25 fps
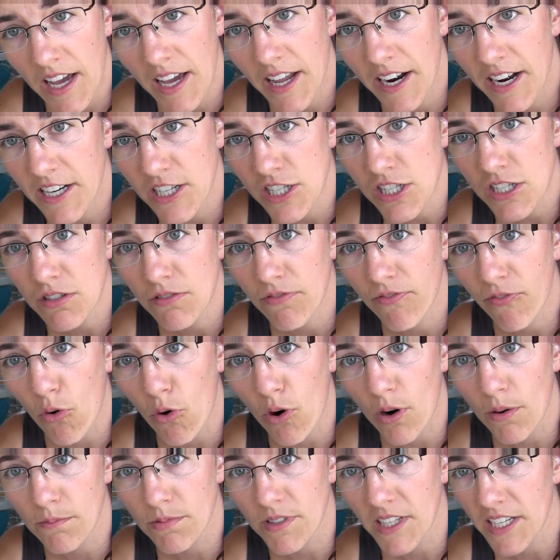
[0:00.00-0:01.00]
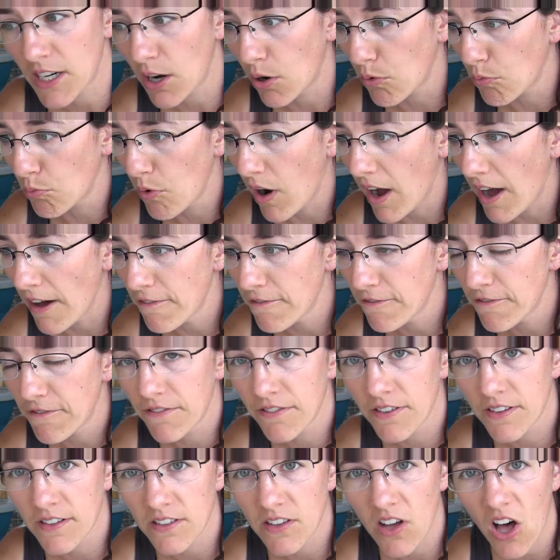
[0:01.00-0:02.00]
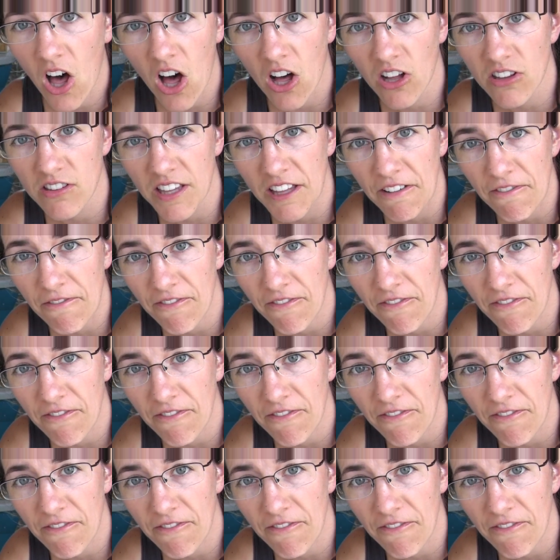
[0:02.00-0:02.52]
and it just formed like a rough, ugly